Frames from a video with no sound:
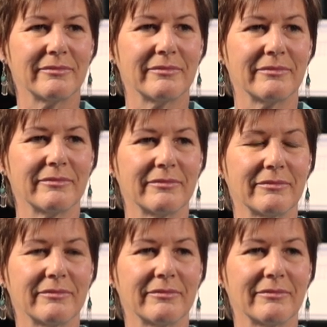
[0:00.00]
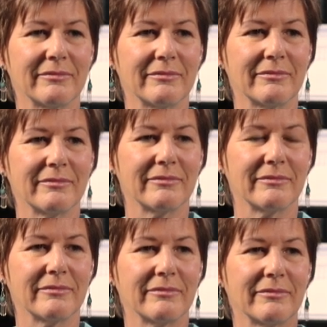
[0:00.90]

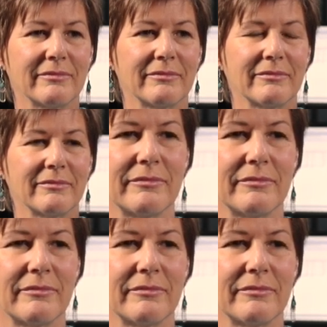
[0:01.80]
This person isn't speaking.